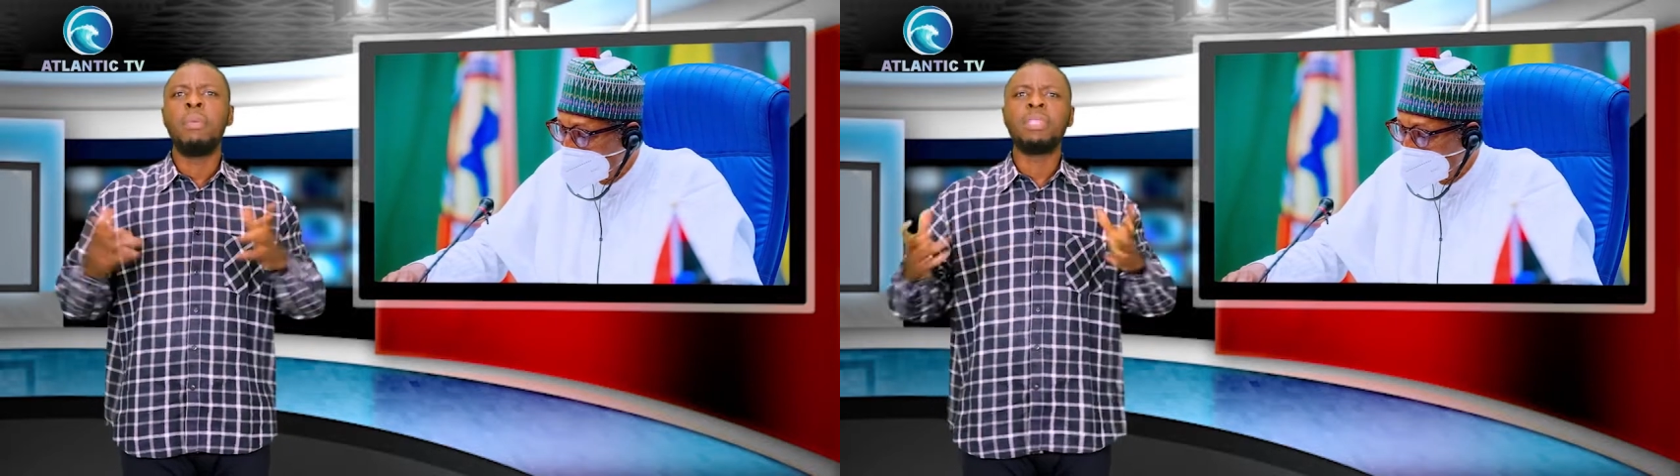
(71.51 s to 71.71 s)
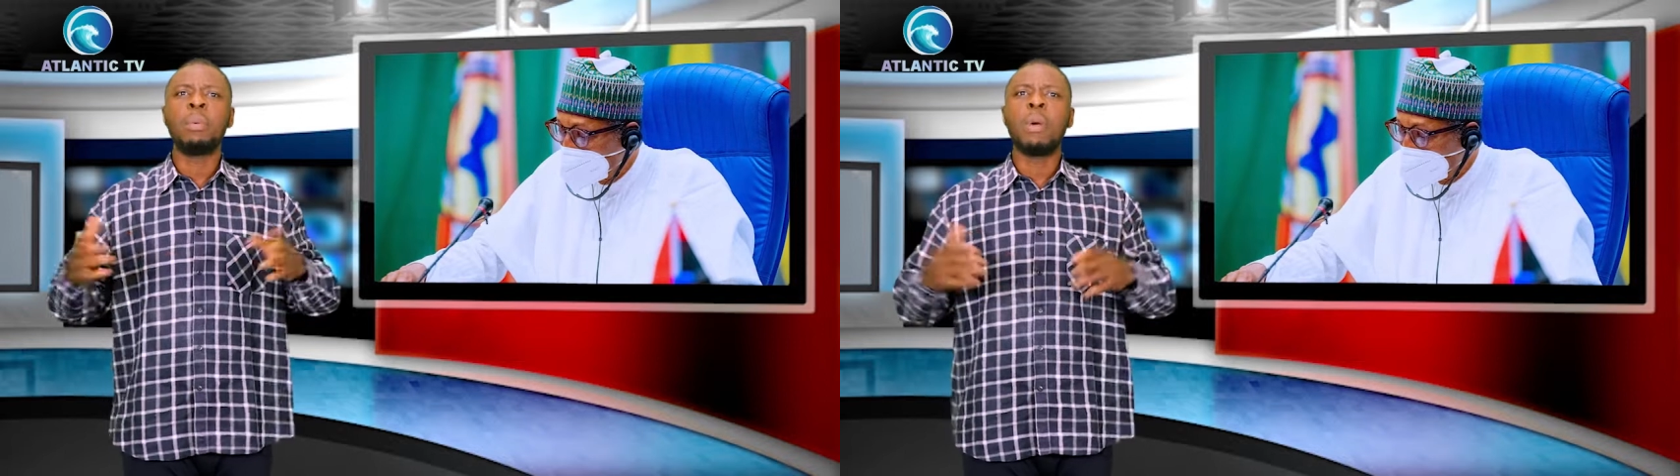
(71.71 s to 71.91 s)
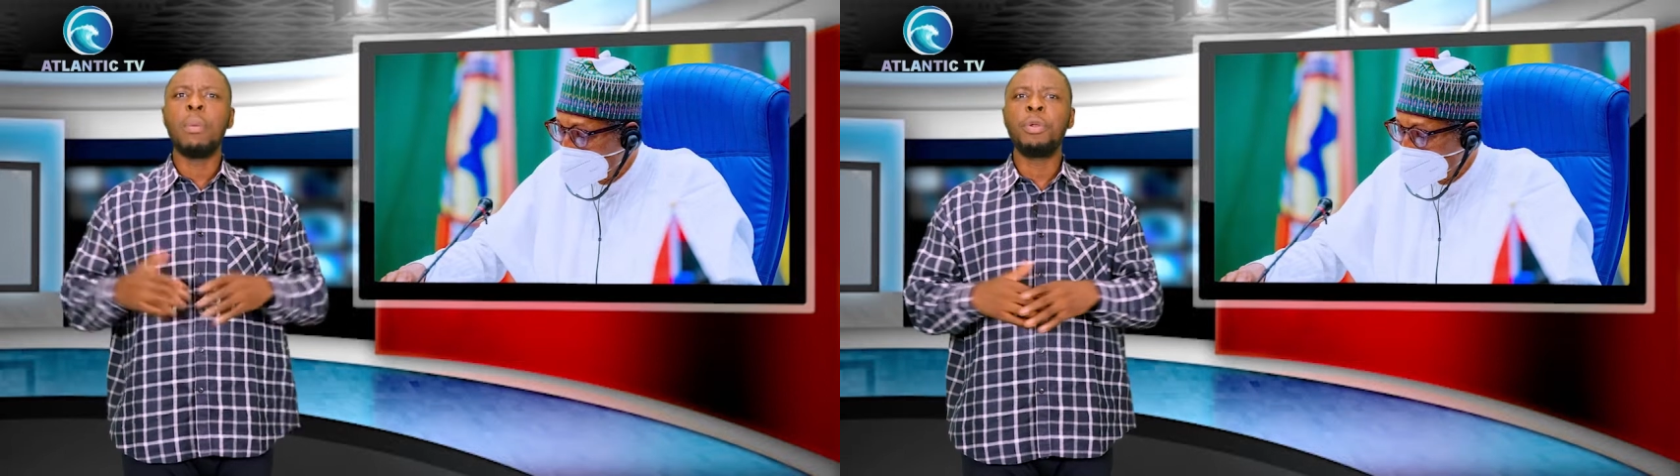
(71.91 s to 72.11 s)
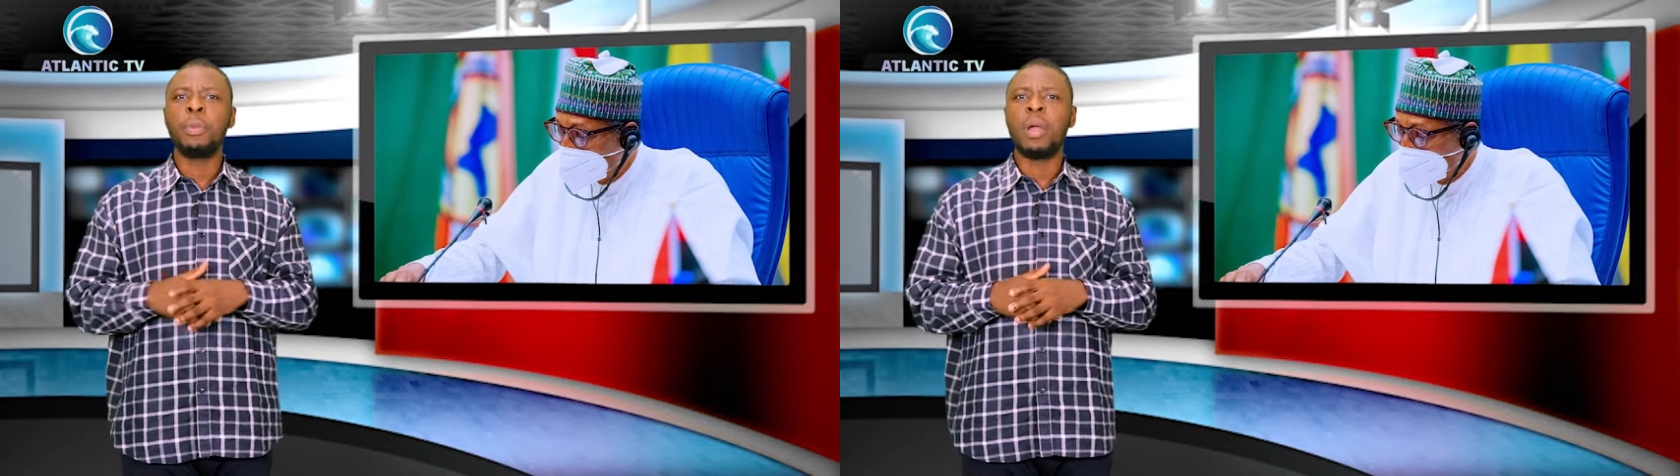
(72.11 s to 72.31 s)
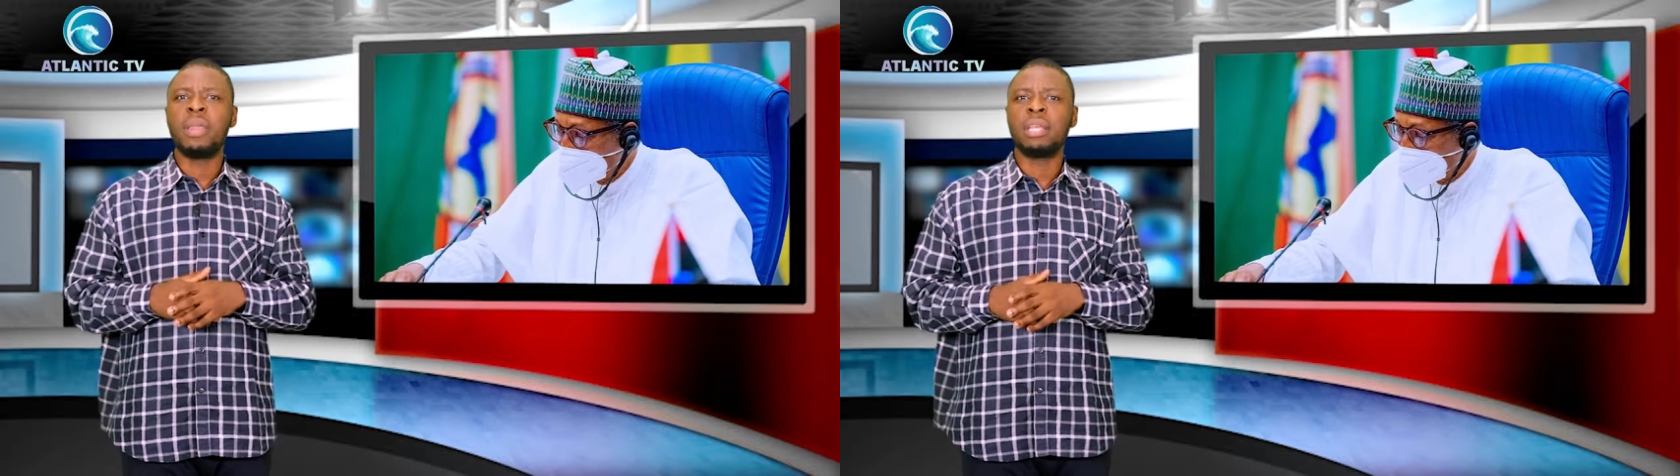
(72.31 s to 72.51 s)
President Muhammadu
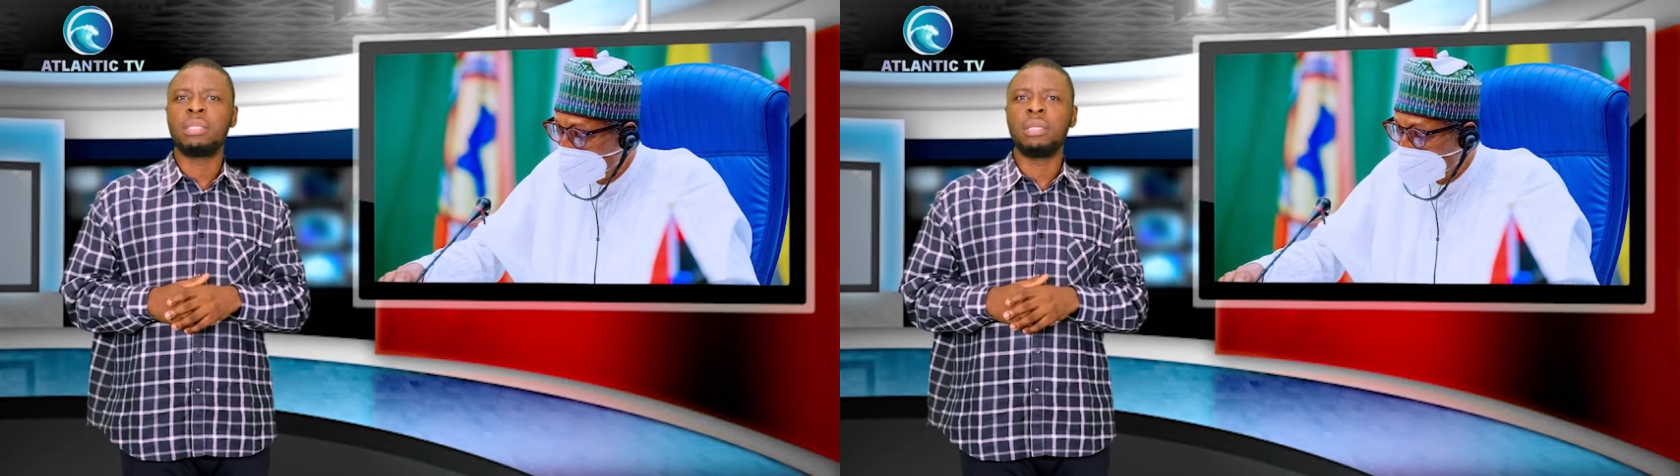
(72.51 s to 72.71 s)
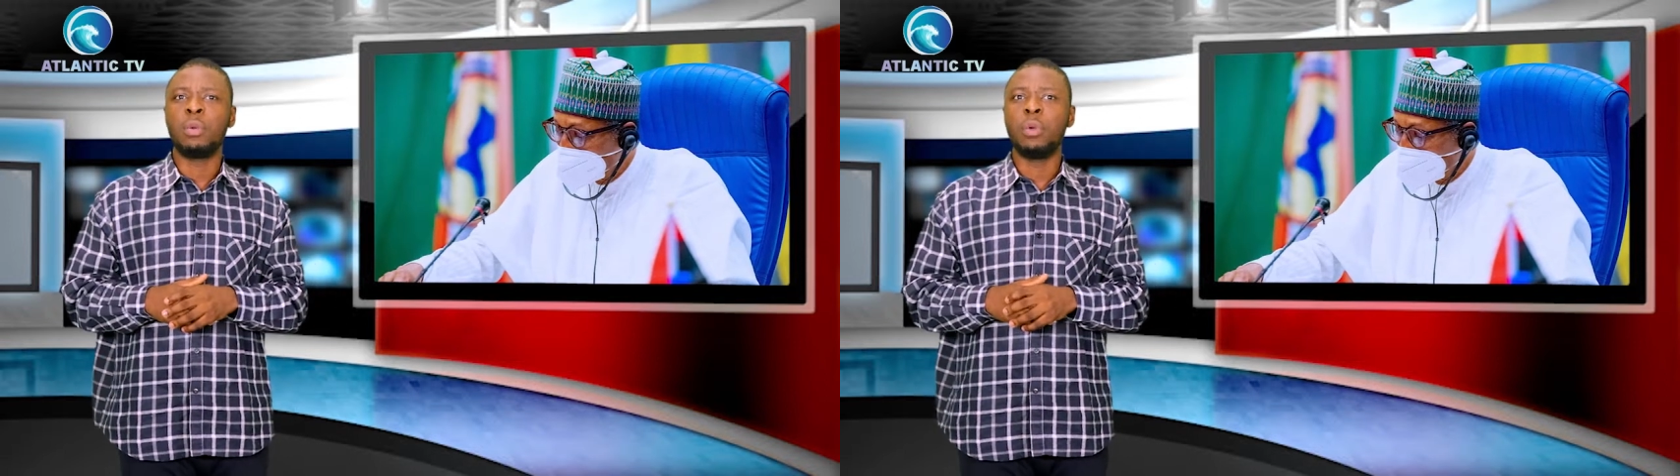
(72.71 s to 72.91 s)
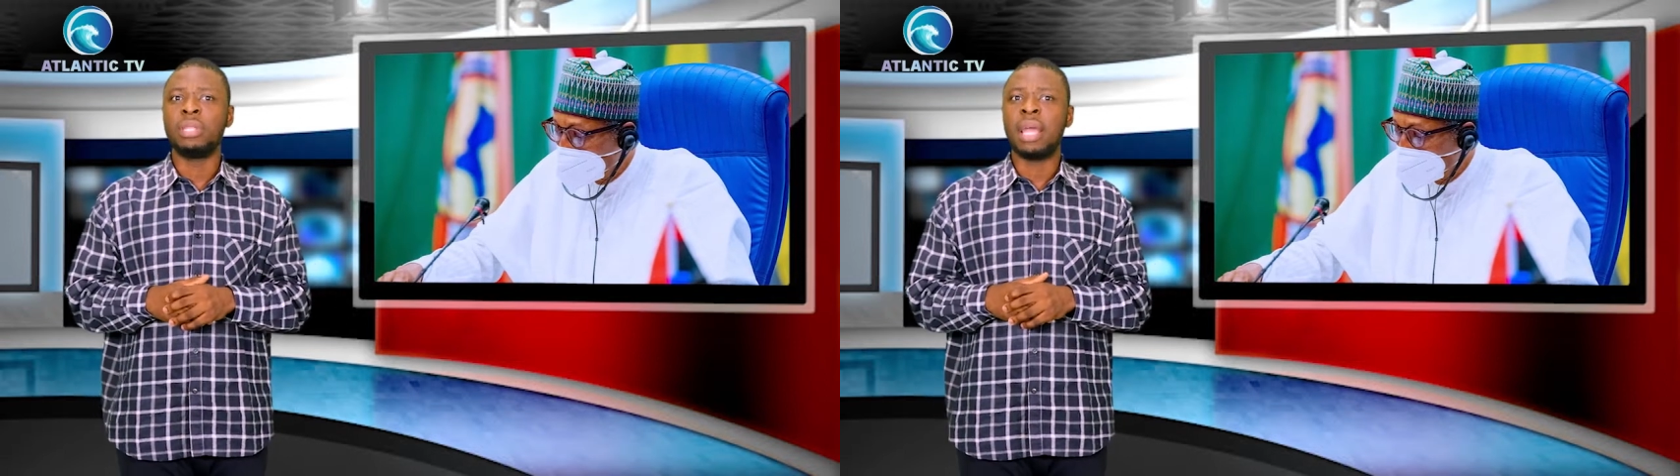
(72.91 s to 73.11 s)
Buhari yesterday wrote